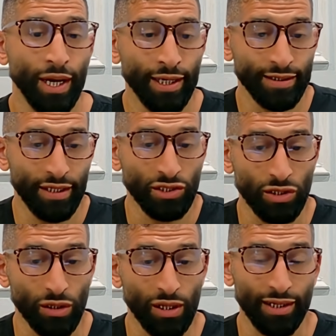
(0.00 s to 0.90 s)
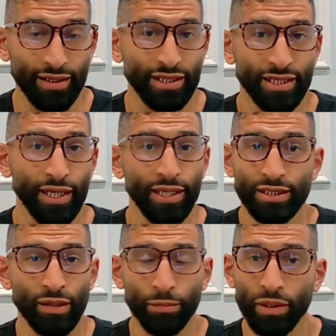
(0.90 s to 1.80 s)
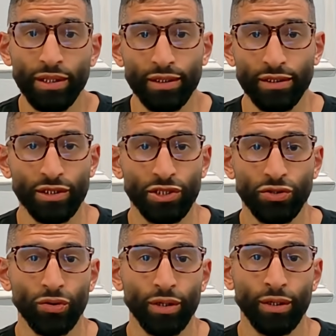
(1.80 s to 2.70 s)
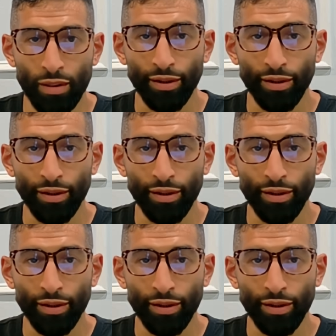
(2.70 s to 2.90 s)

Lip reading: and it does look like the site is completely destroyed.